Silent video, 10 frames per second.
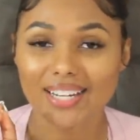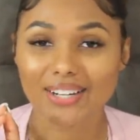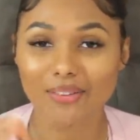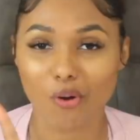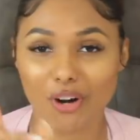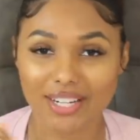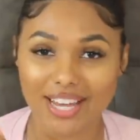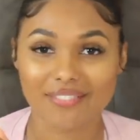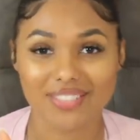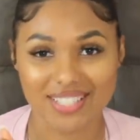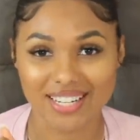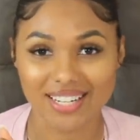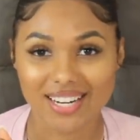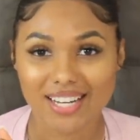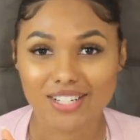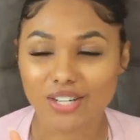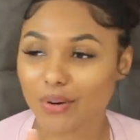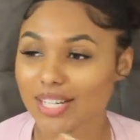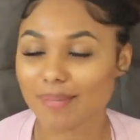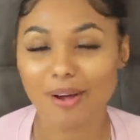Caloric deficit.
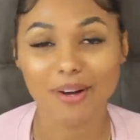So it doesn't